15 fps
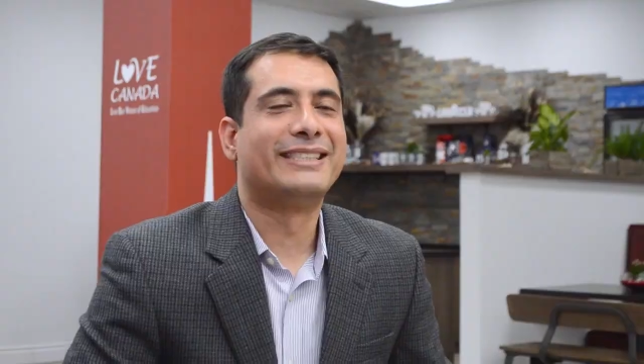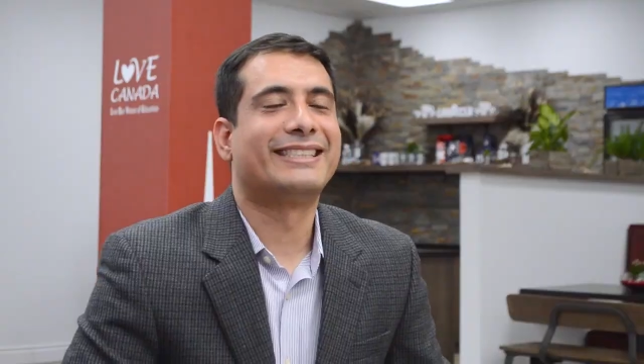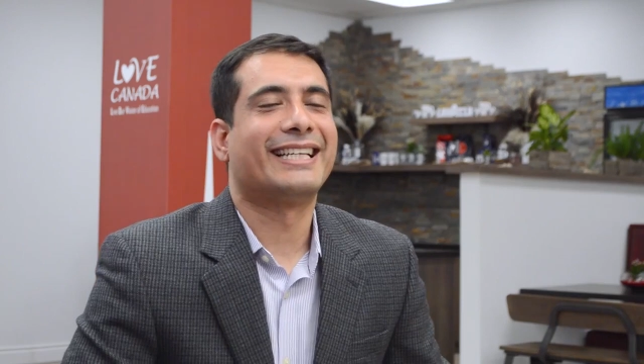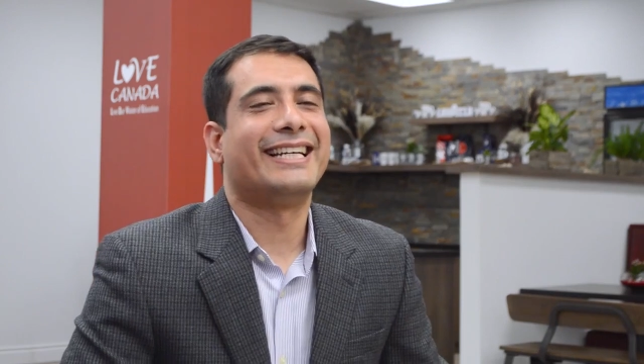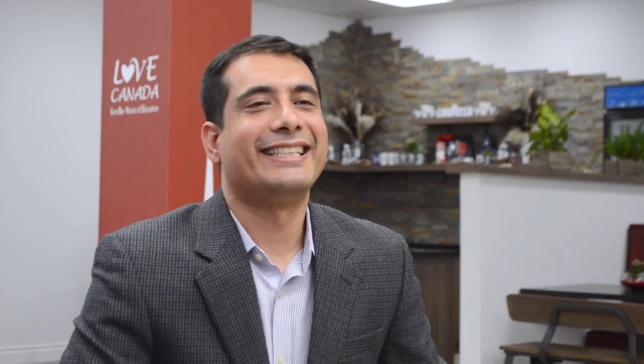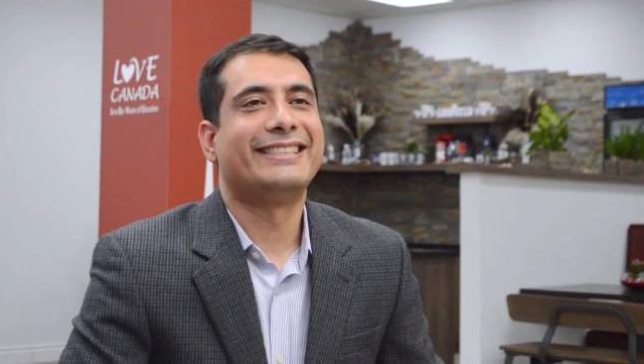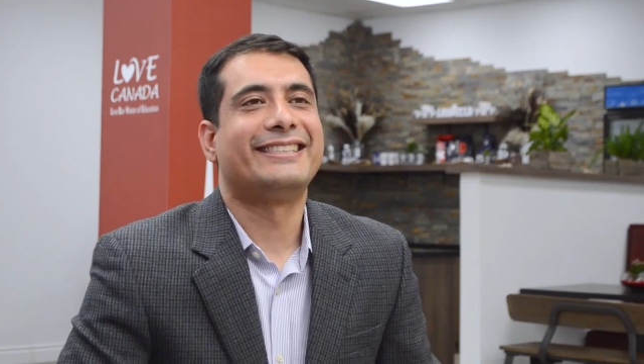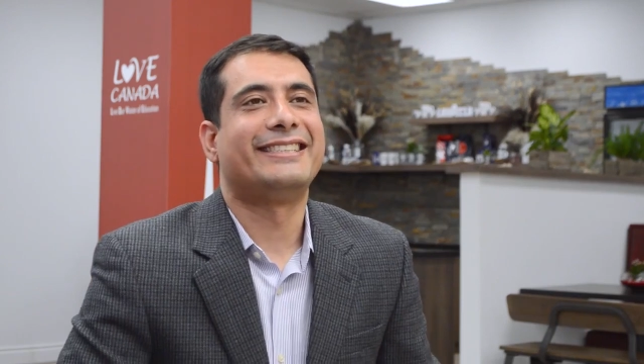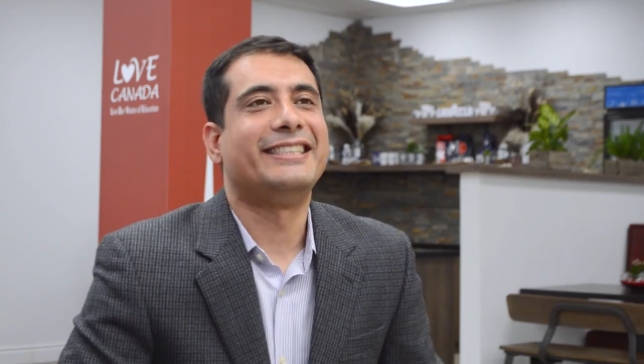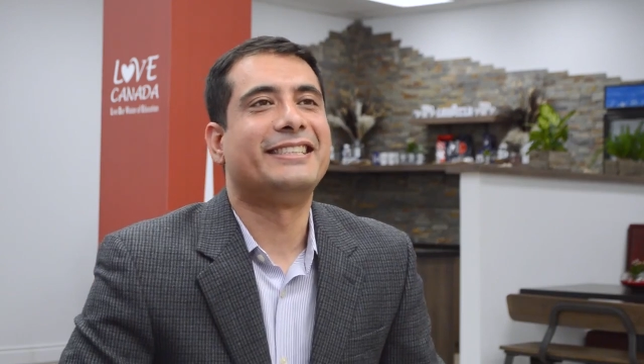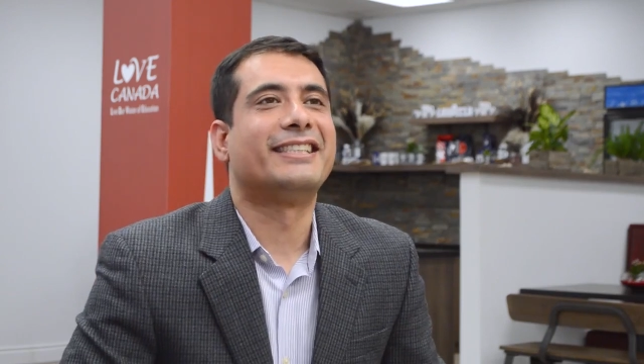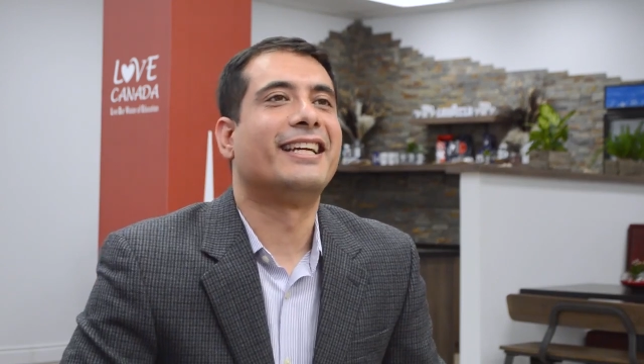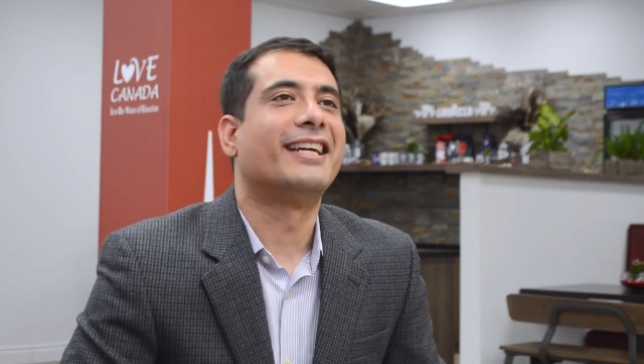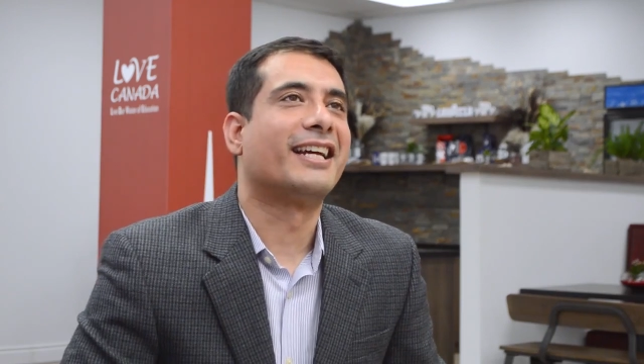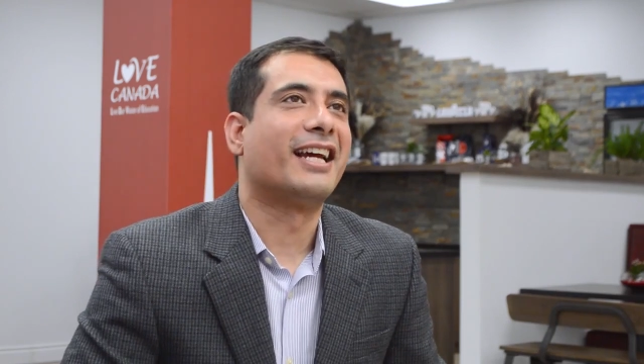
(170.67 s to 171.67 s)
Besides
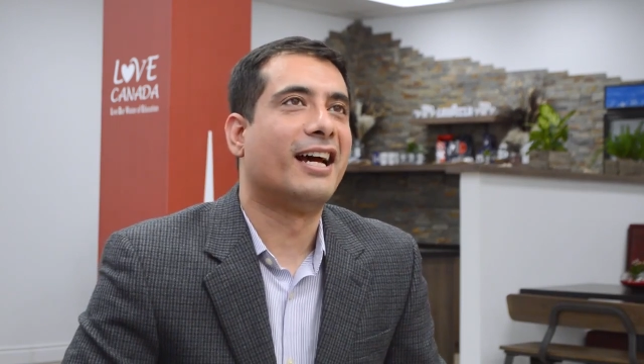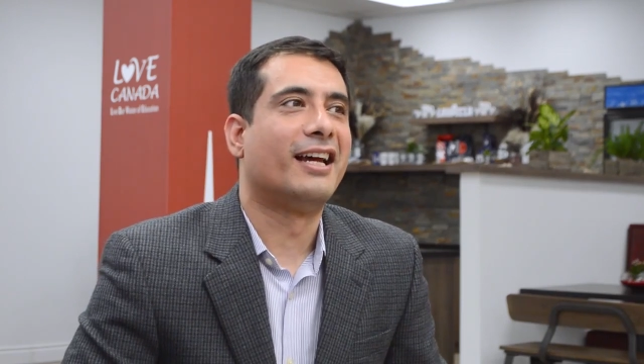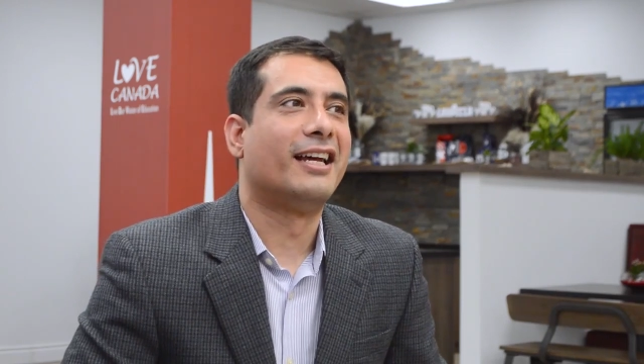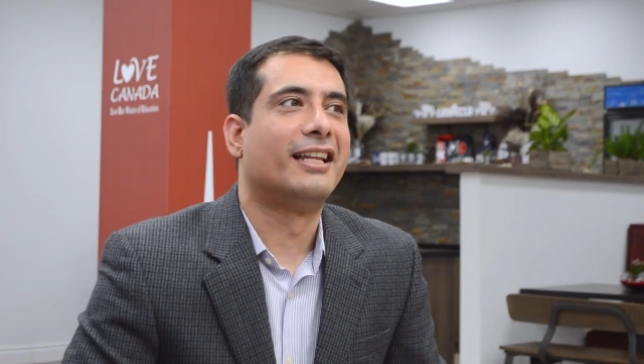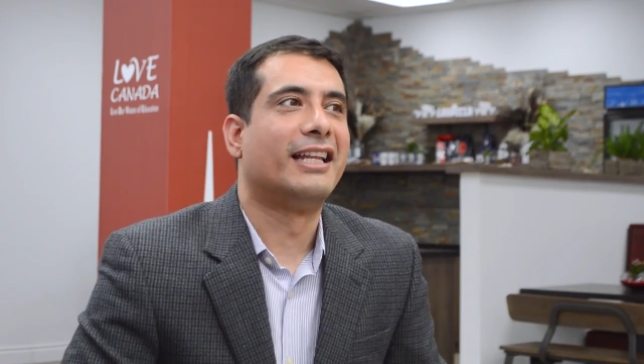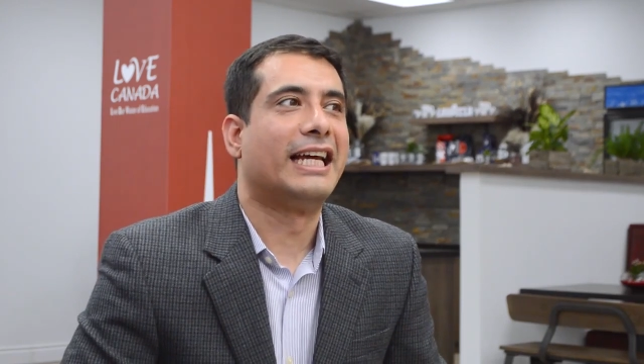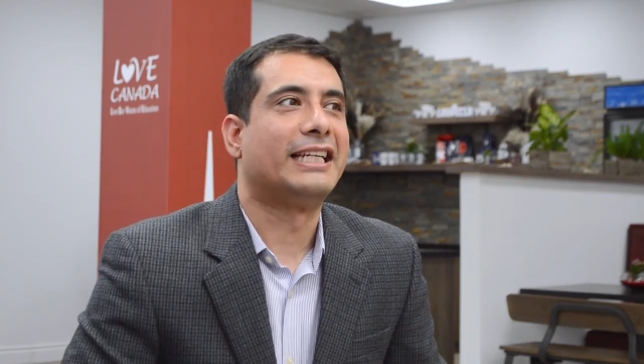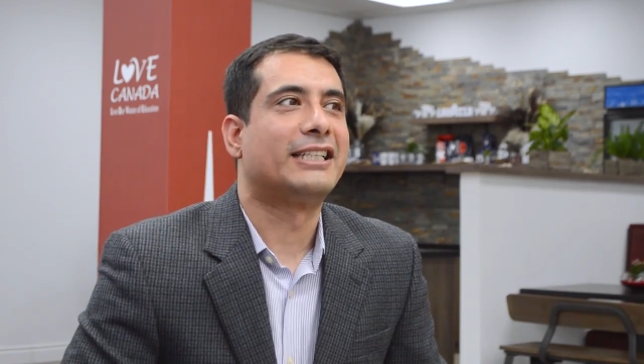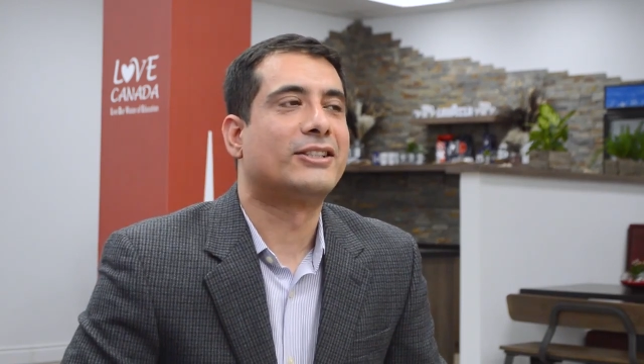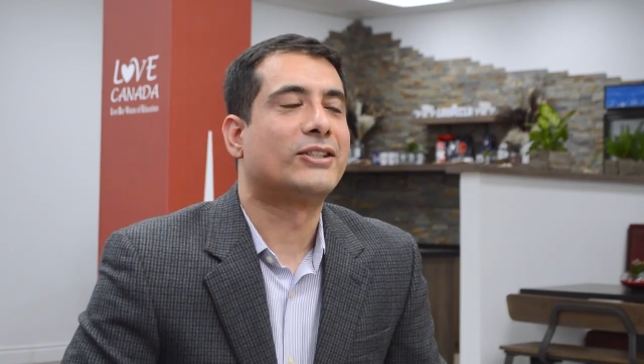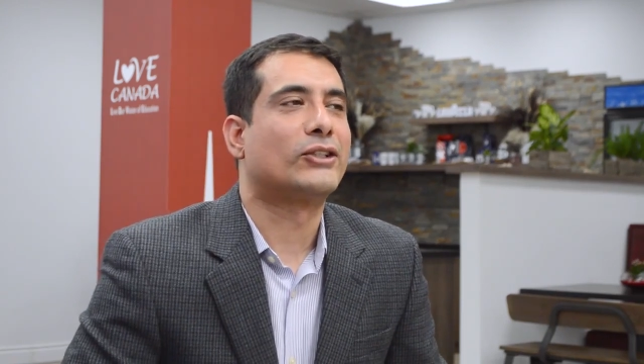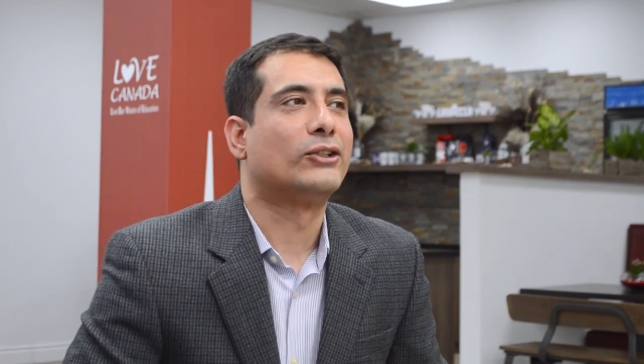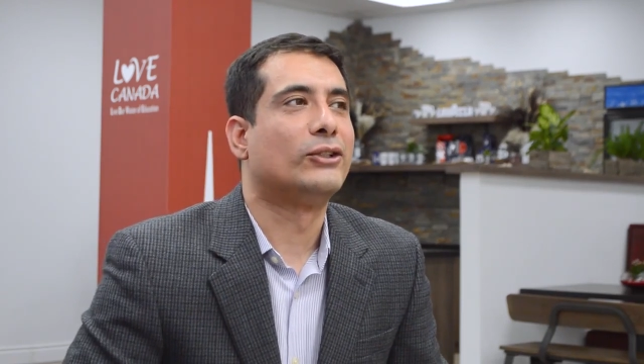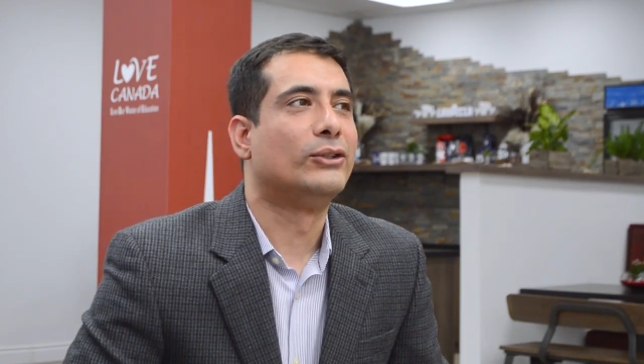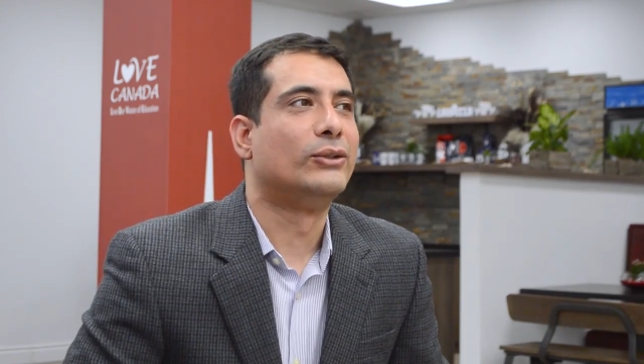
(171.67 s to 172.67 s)
teaching, I like
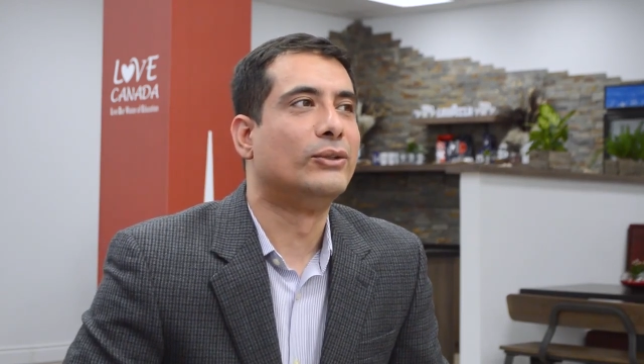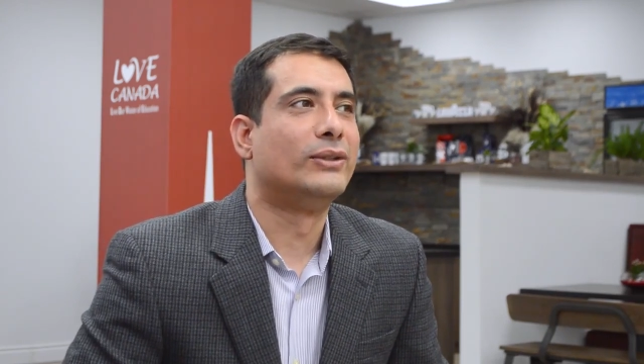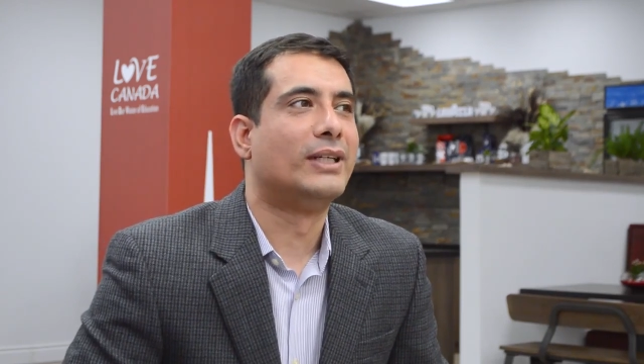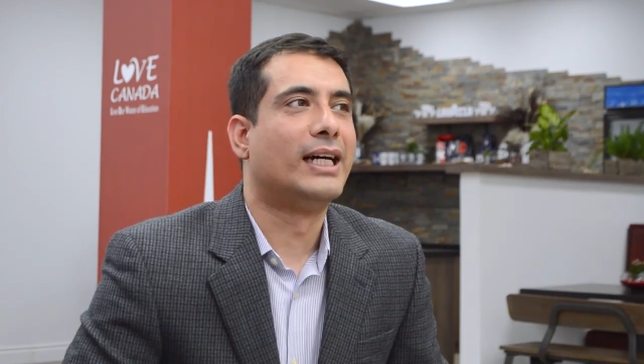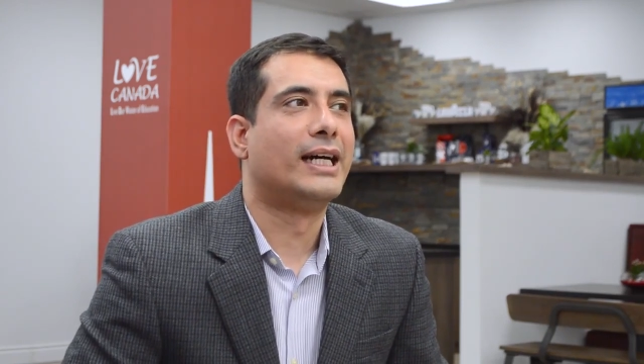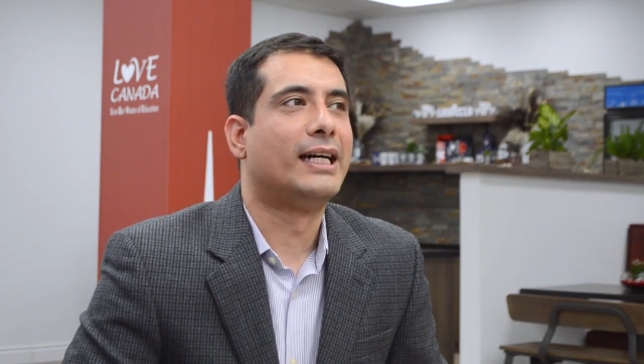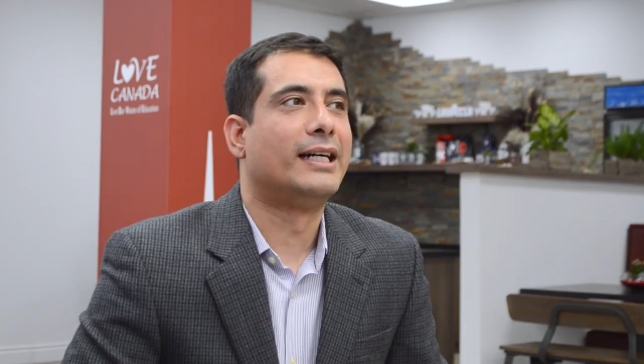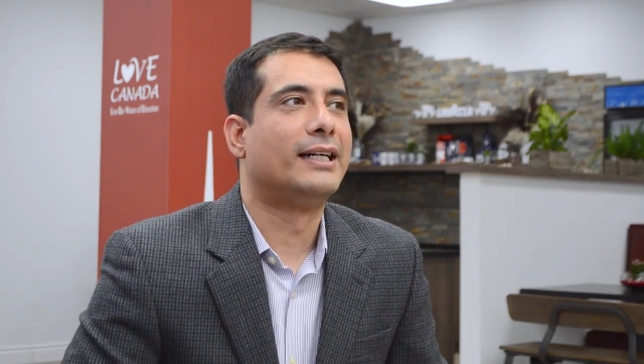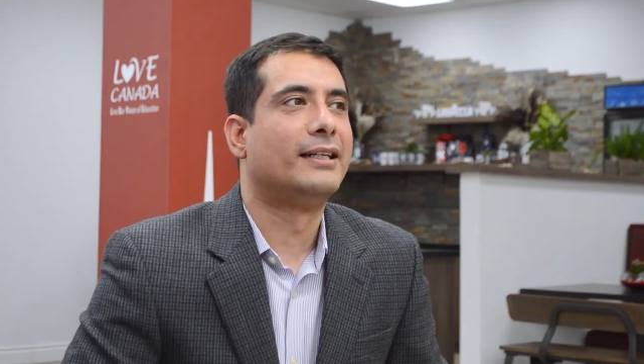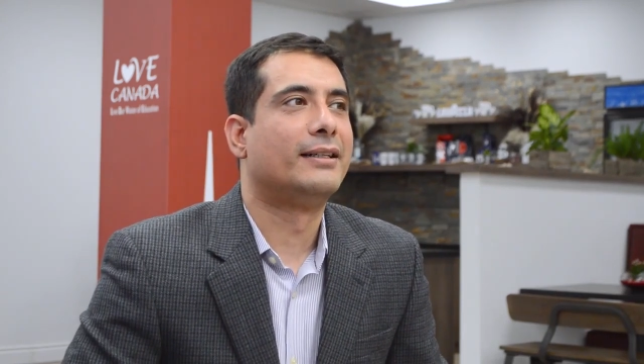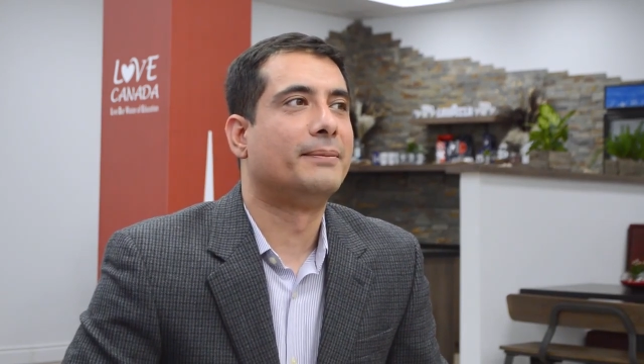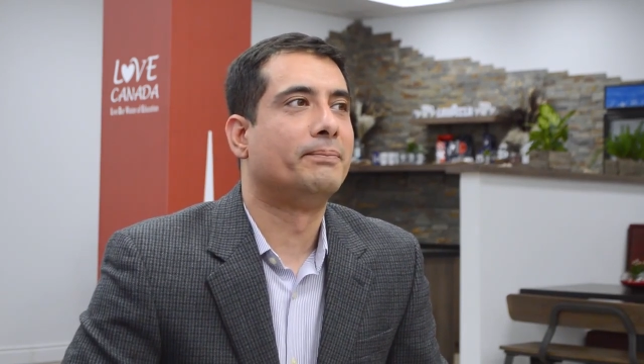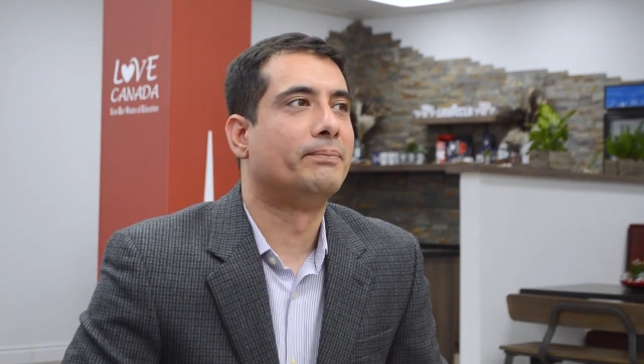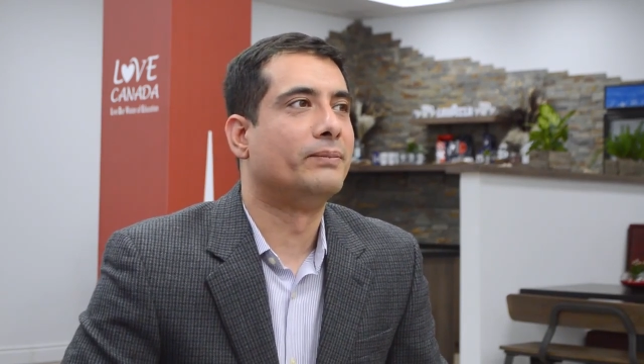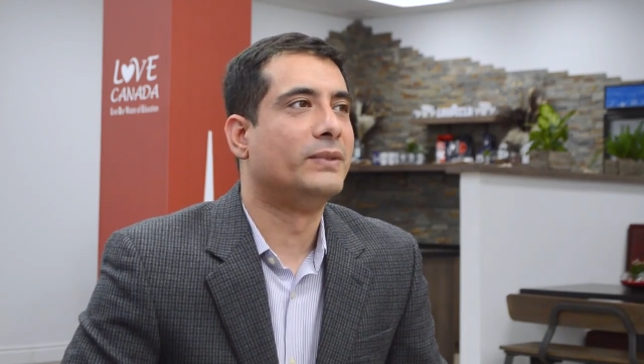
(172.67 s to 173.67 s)
to